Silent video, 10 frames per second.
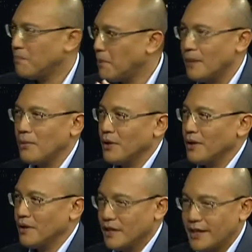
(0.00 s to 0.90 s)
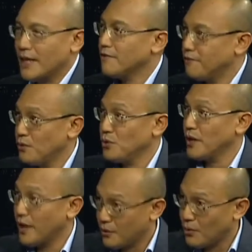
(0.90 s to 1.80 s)
palm oil in our food
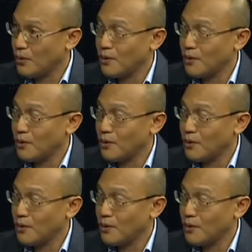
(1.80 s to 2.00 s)
at all.